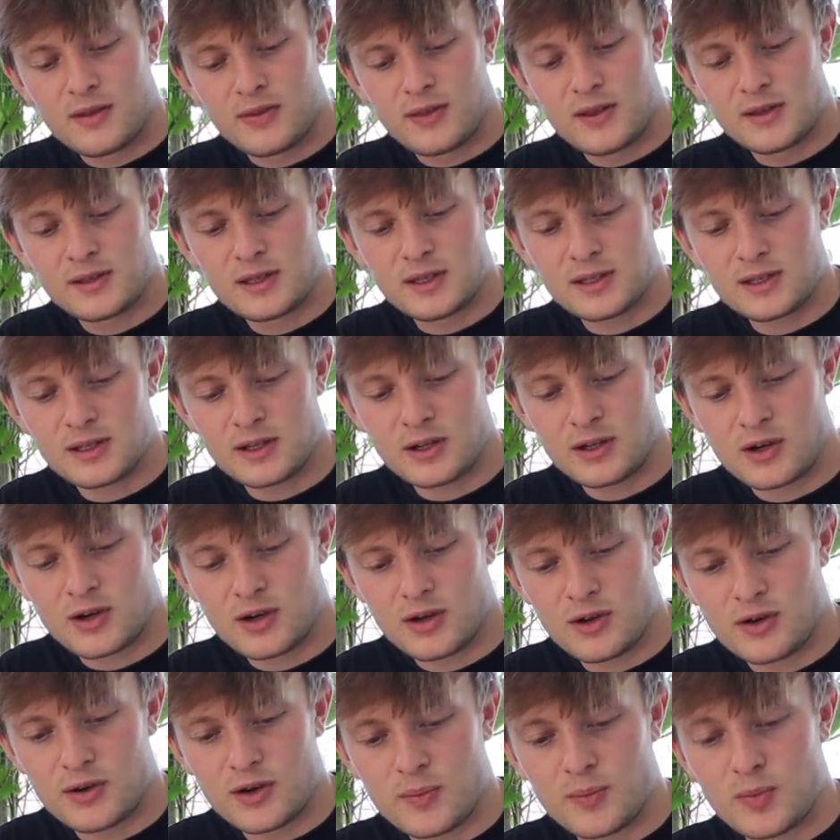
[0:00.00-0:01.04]
This is
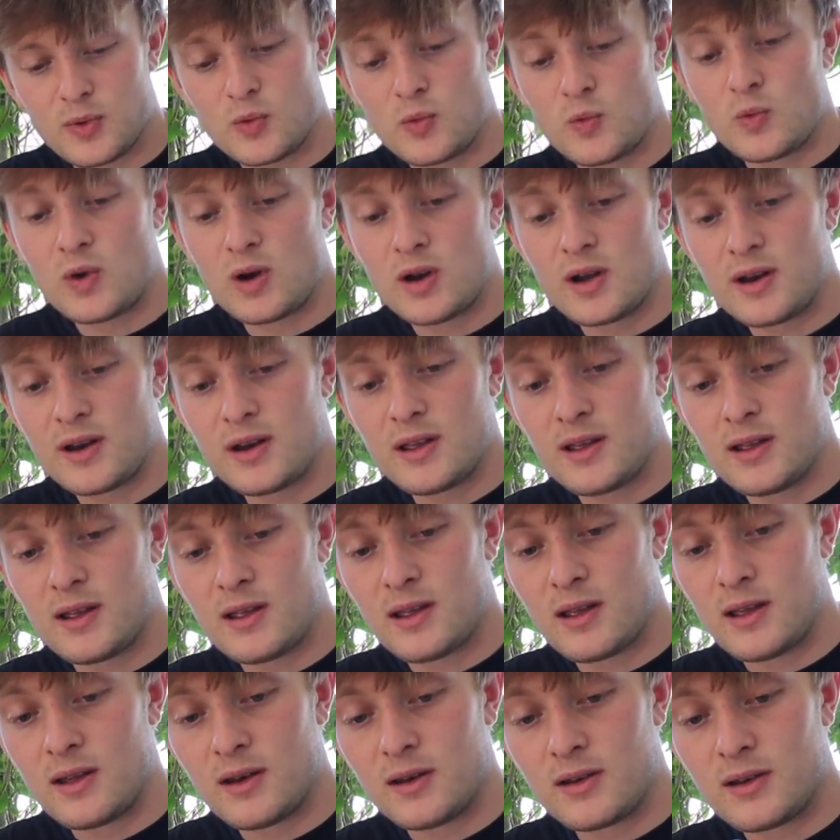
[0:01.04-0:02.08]
girl number one
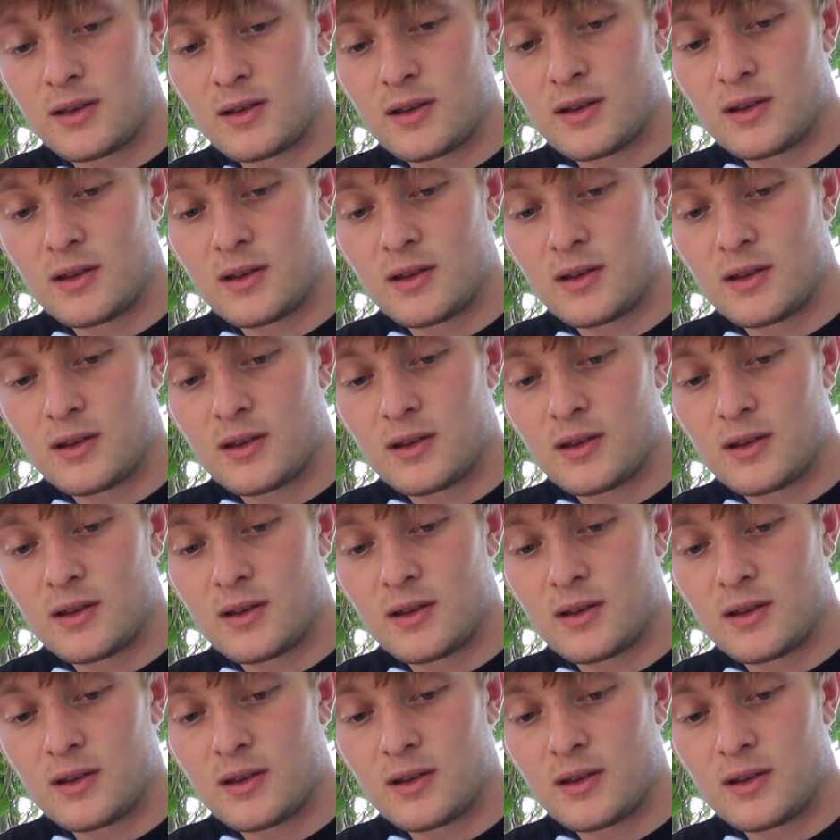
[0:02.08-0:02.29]
and